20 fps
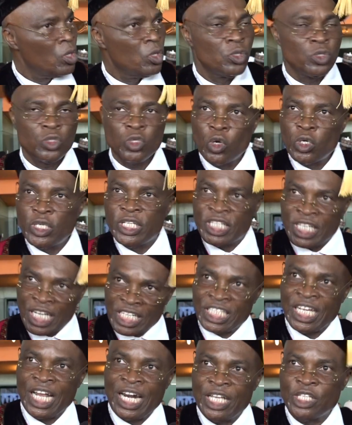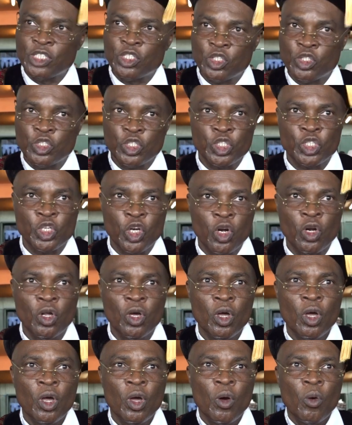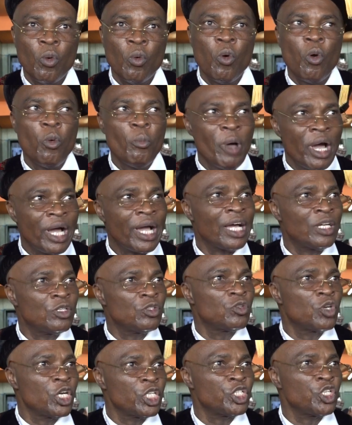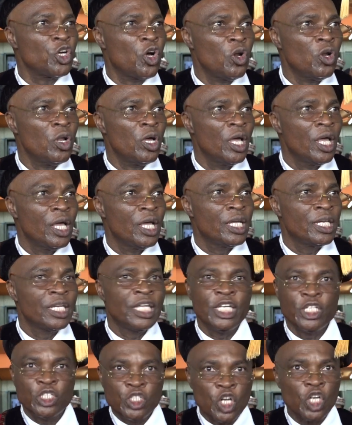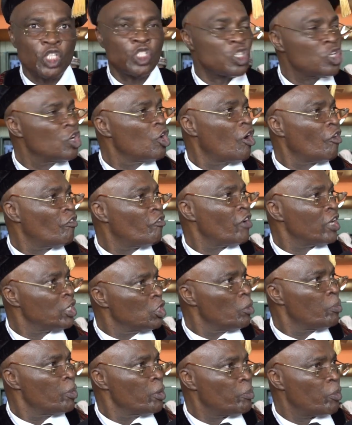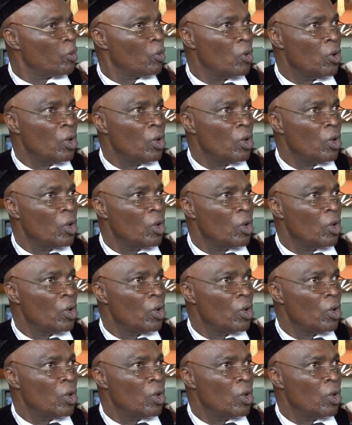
to the tertiary institution, will make education the industry of Edo people.